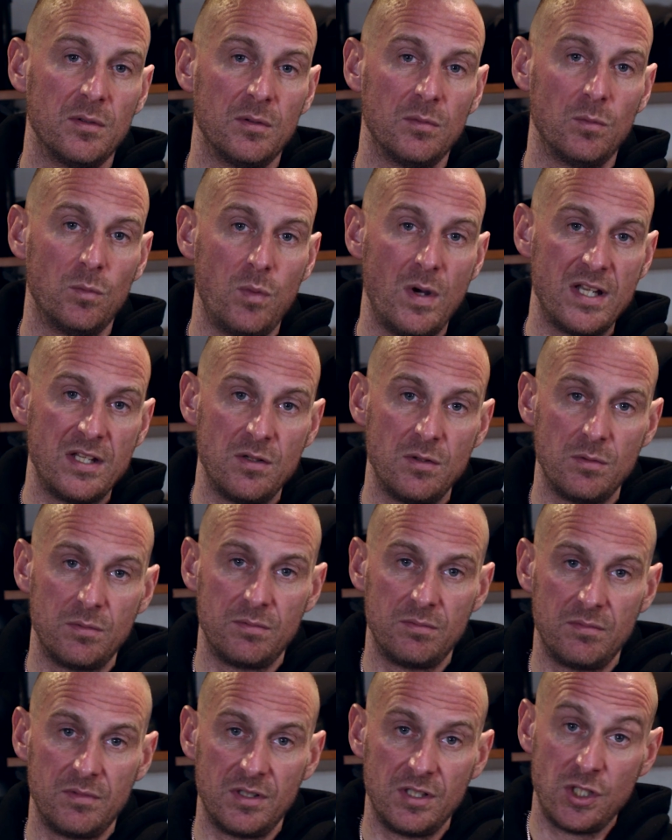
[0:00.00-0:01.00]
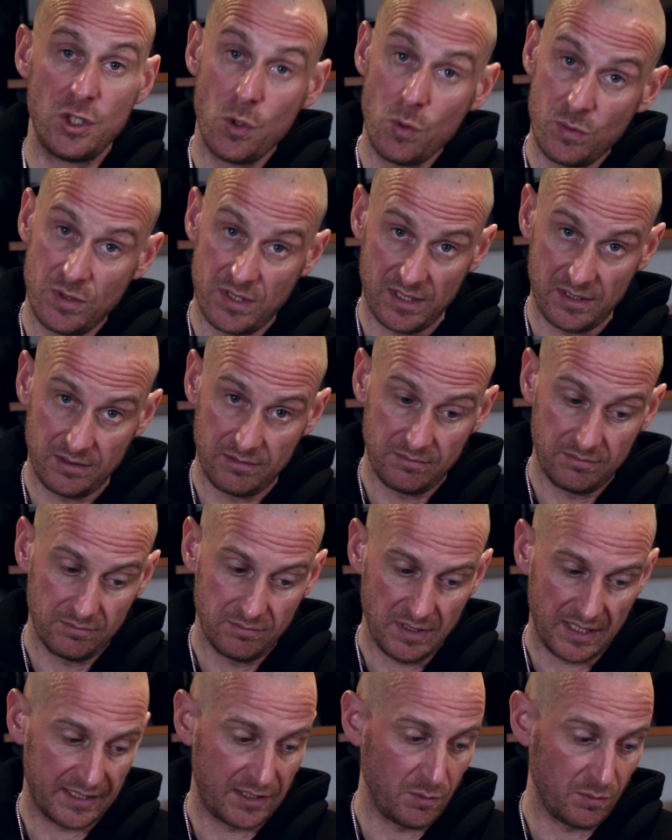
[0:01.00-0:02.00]
When you use it,
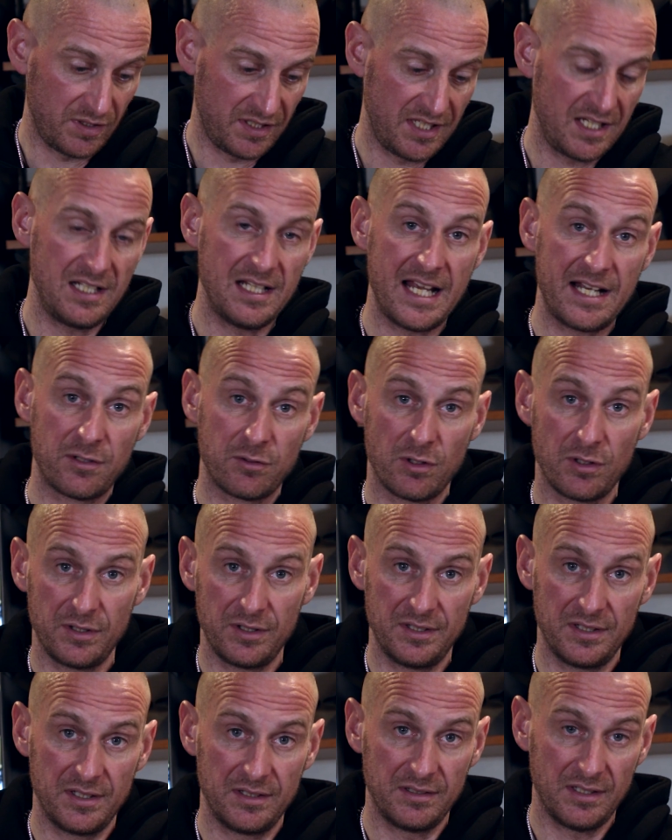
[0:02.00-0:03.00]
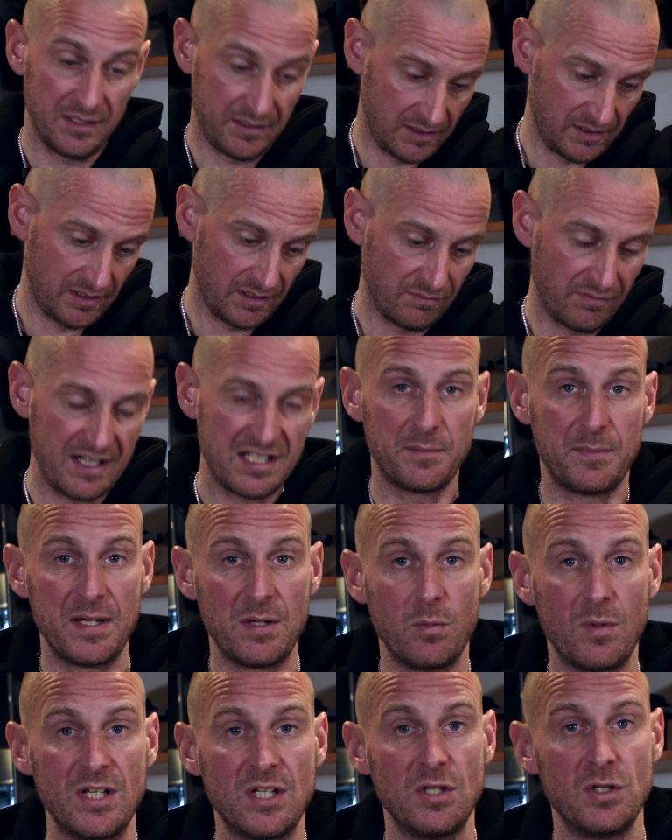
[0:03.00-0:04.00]
like you'll see later on in the recipe,
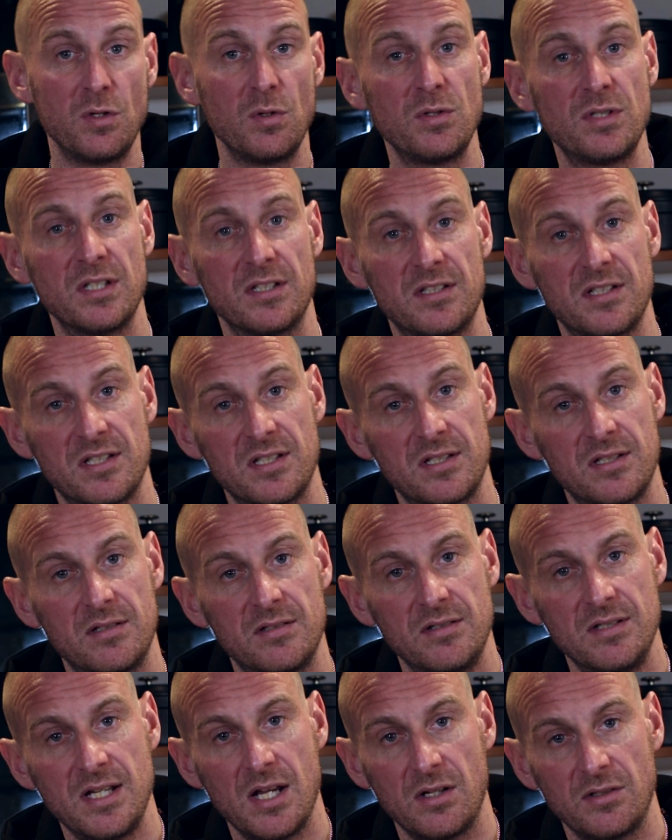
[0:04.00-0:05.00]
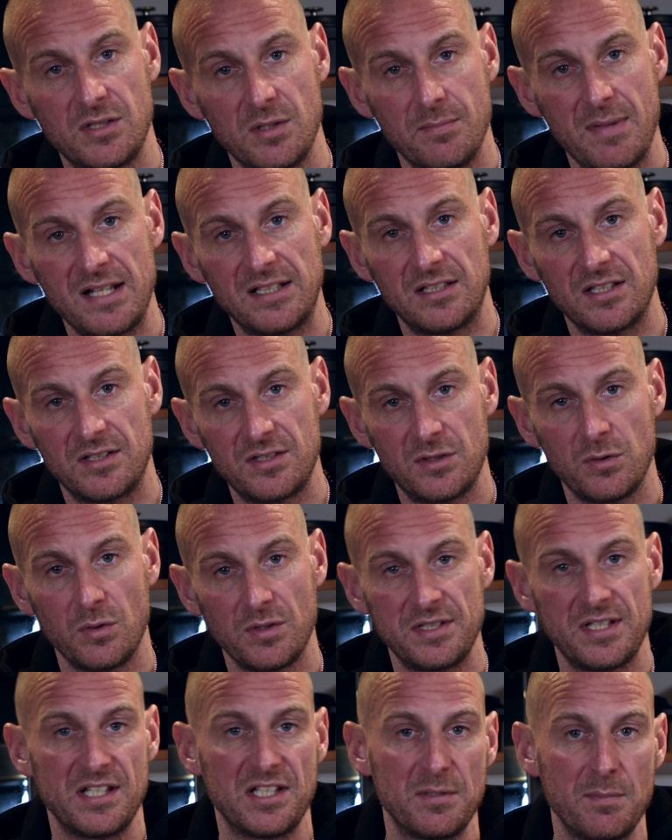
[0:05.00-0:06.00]
when you use it to make the sauce
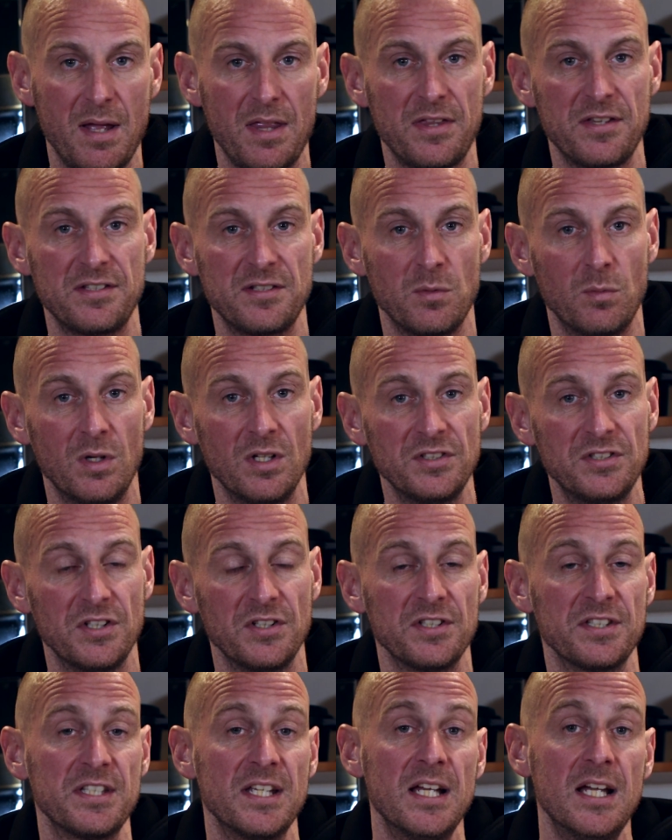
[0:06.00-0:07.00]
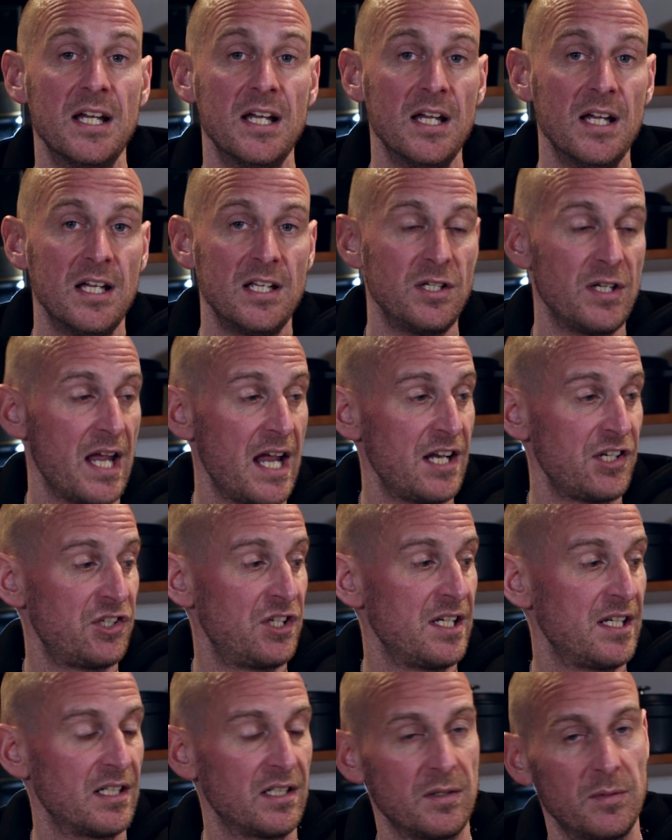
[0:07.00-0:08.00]
that smothers the wontons, you're
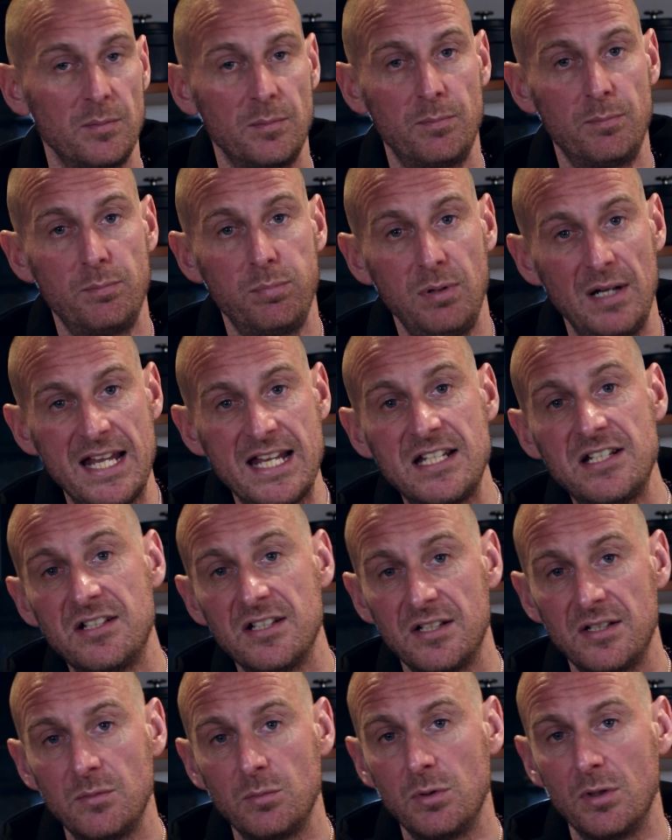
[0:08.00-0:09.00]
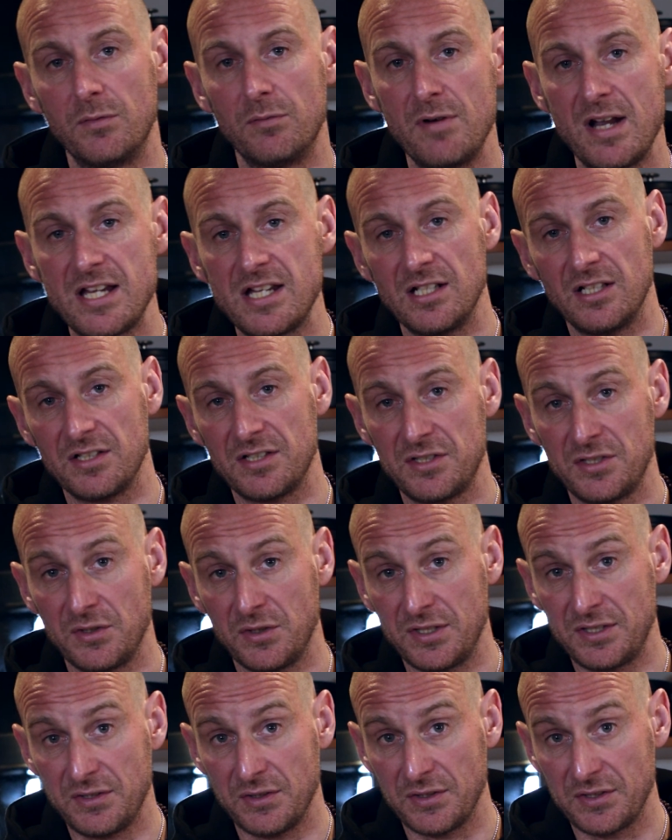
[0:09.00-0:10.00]
actually going to blend it with regular soy
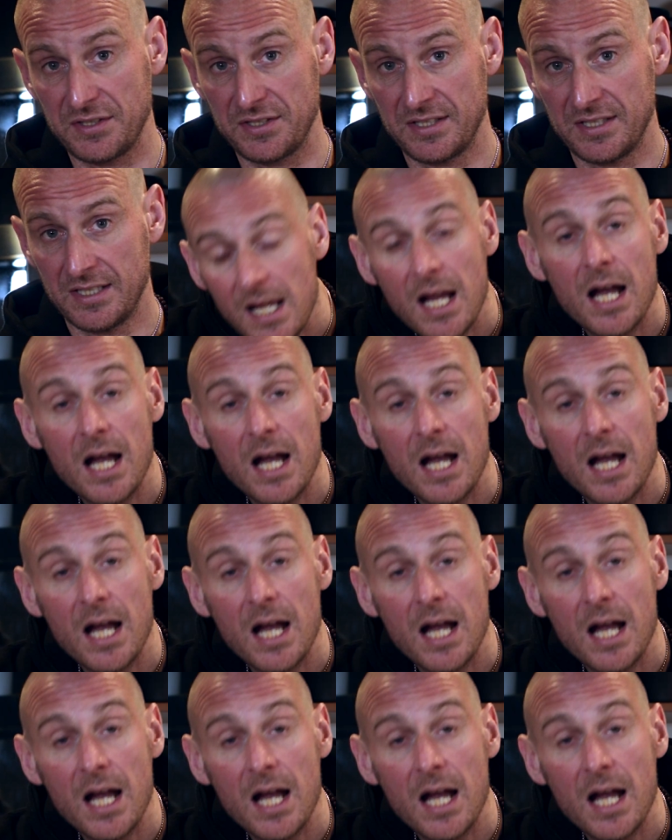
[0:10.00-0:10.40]
sauce.